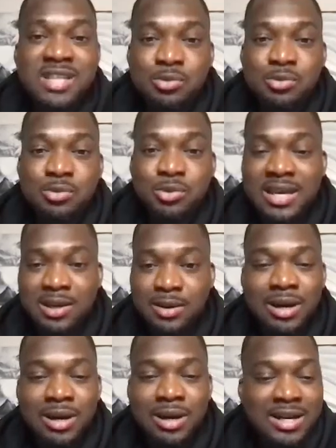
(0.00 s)
executive, we
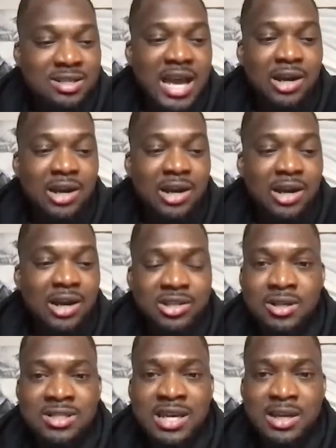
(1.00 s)
say, listen, I agreed
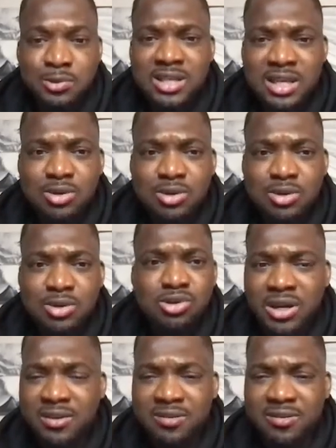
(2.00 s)
to it because it
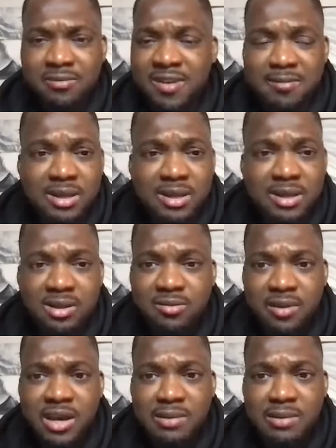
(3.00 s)
was 25
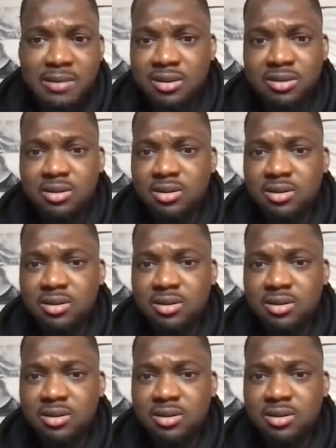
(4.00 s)
million, 30 million.